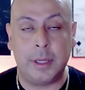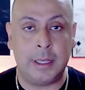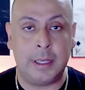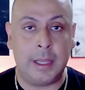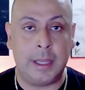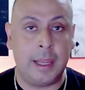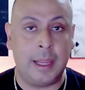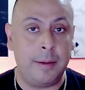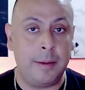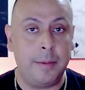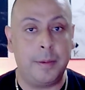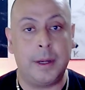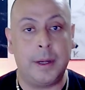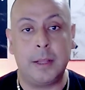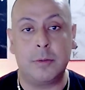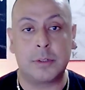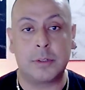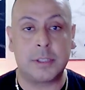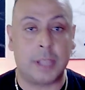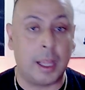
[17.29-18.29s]
and
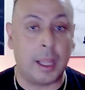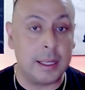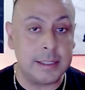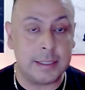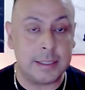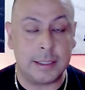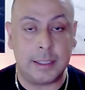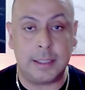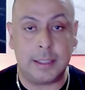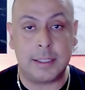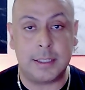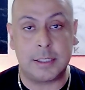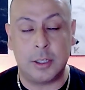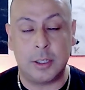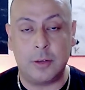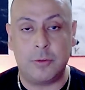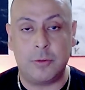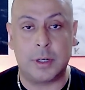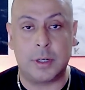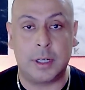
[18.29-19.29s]
everybody was canceling the
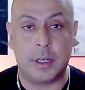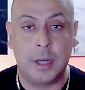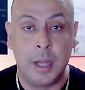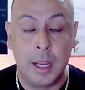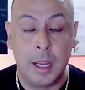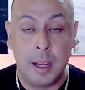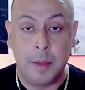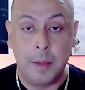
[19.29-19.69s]
software